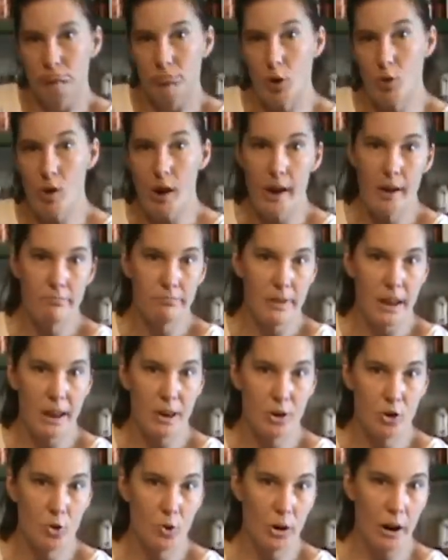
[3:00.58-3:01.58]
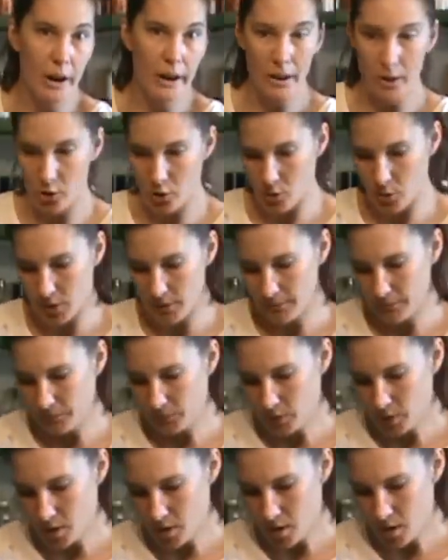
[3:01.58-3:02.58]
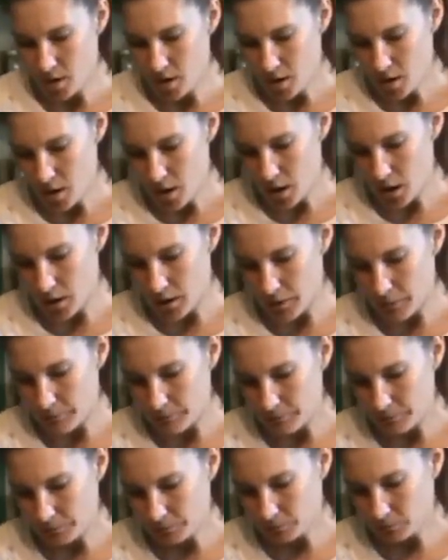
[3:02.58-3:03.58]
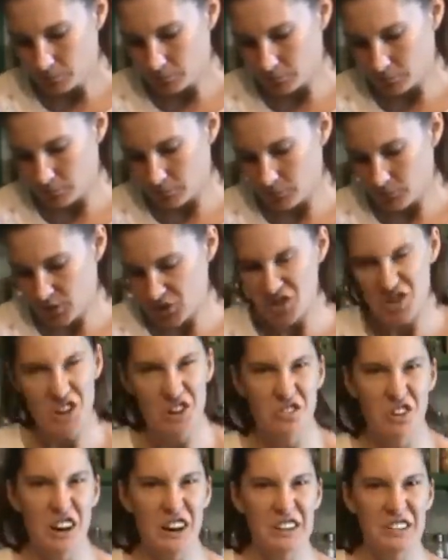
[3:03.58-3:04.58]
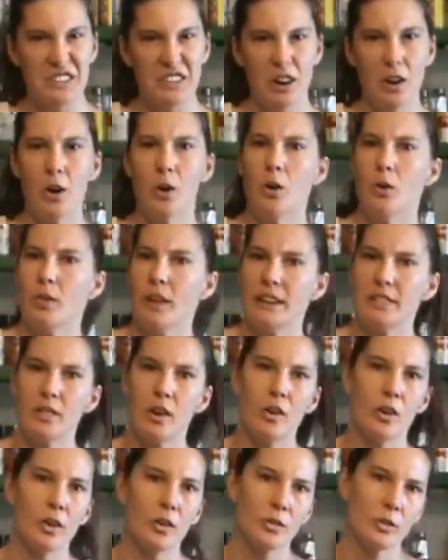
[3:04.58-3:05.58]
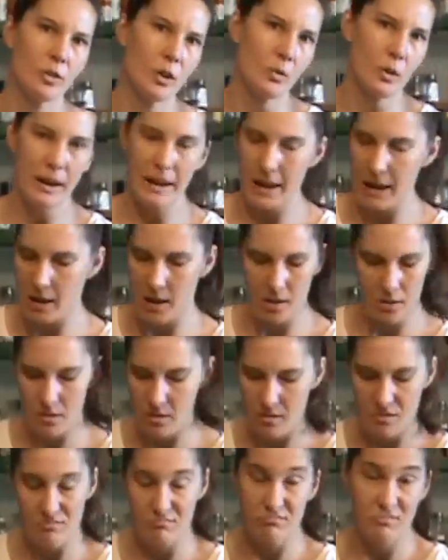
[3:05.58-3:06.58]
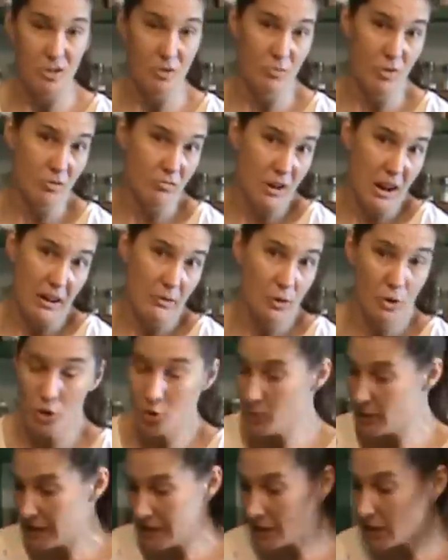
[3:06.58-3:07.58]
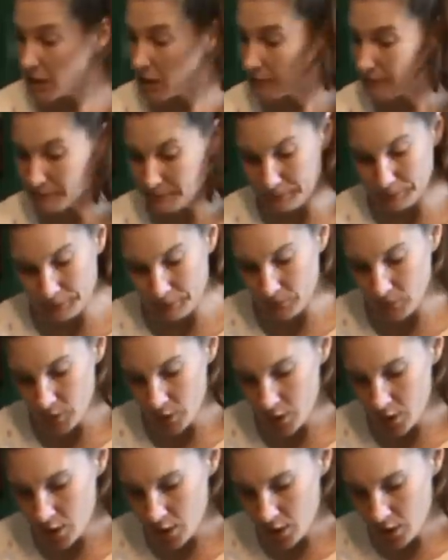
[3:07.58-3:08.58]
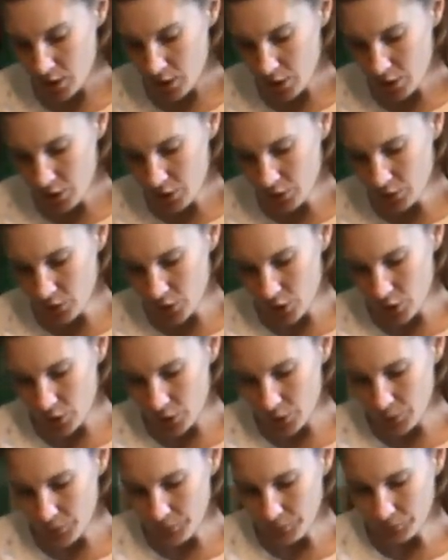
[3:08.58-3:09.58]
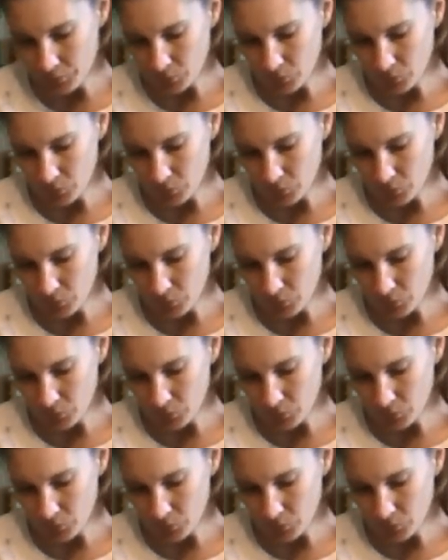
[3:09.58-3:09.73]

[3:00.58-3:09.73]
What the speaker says: okay, they can do it, I can do it. If you sit around and say, oh, that's hard, or oh, I can't, you won't ever do anything. So